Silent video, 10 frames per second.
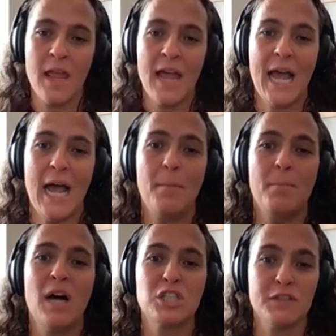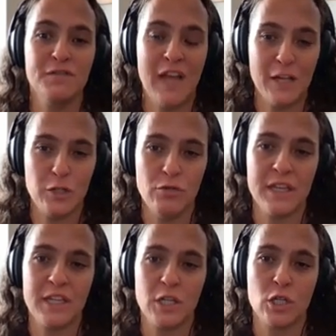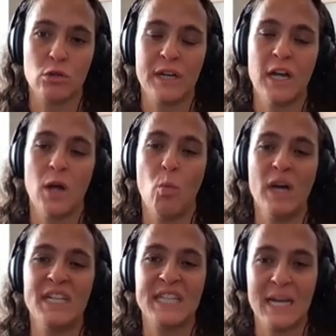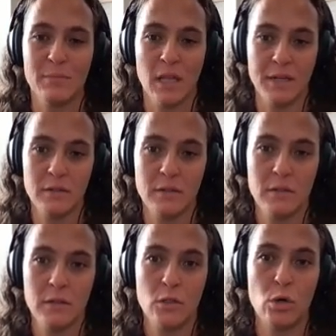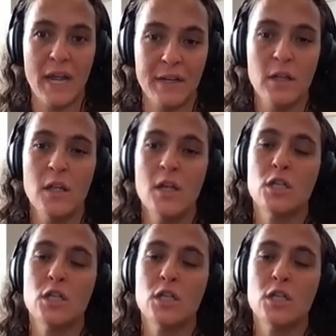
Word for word: how much value they can create on what timeline, right?